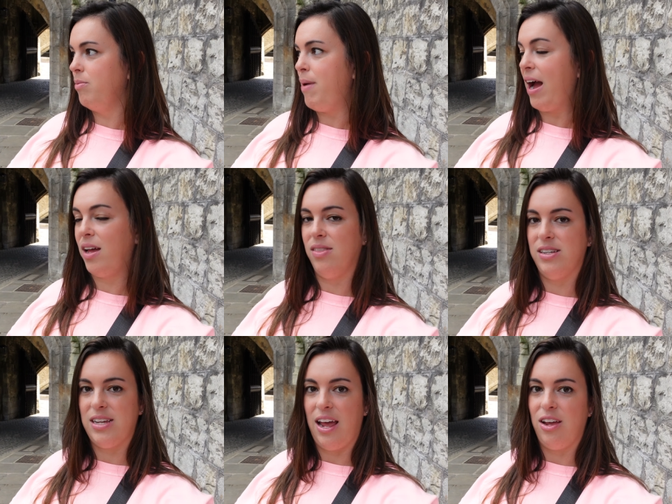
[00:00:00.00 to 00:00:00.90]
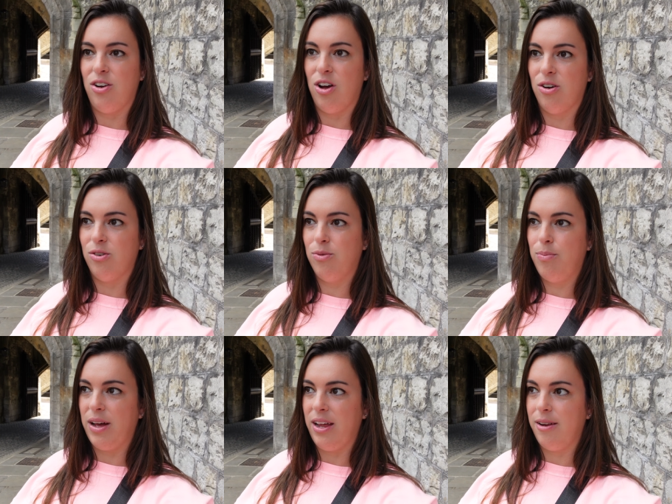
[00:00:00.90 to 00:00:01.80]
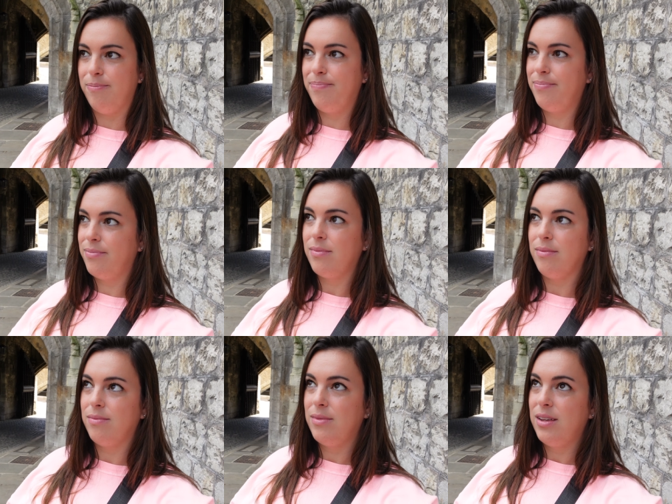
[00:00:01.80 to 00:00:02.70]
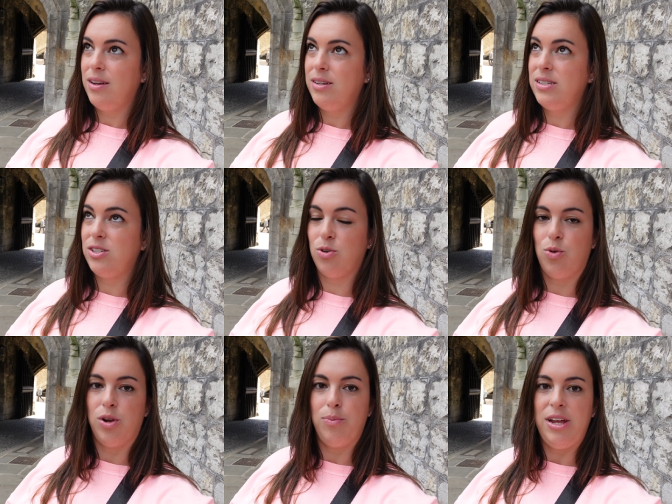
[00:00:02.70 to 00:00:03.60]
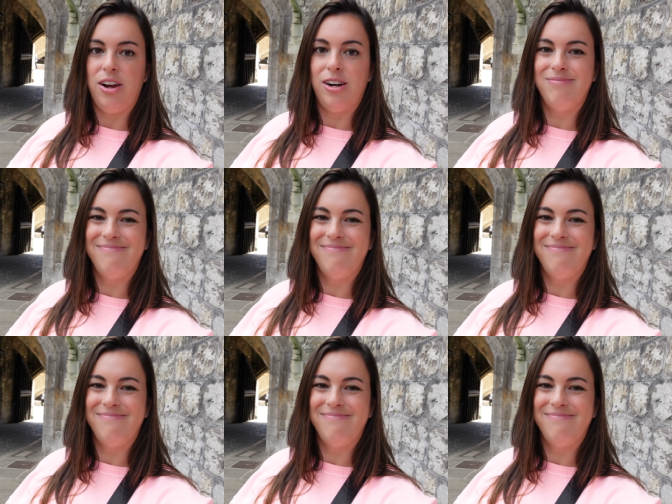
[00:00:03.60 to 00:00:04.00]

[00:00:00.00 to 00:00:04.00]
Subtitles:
back in the day, you know, but it's so cool to be here.